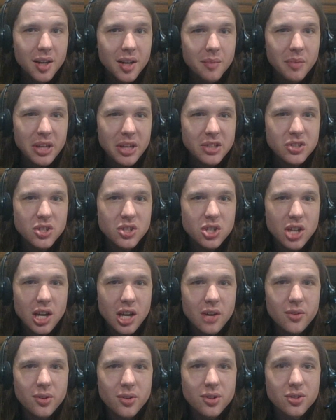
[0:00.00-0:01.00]
Best
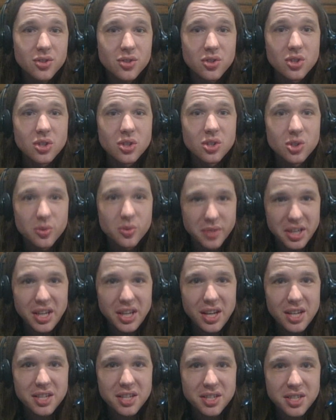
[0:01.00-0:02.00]
showers,
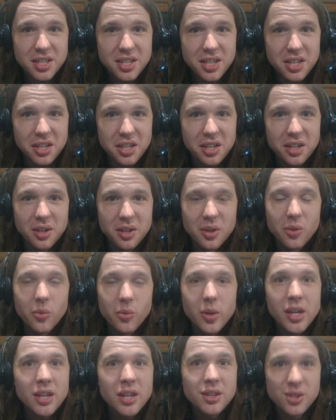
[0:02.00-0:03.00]
2018.
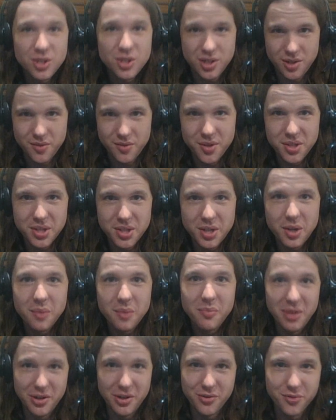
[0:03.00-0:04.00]
We had the showers in our
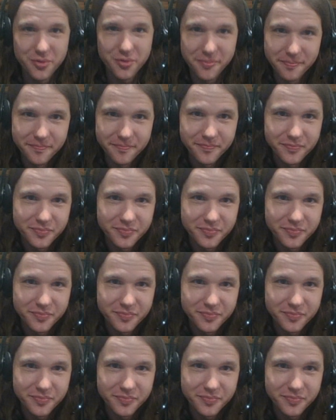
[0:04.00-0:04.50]
bedroom.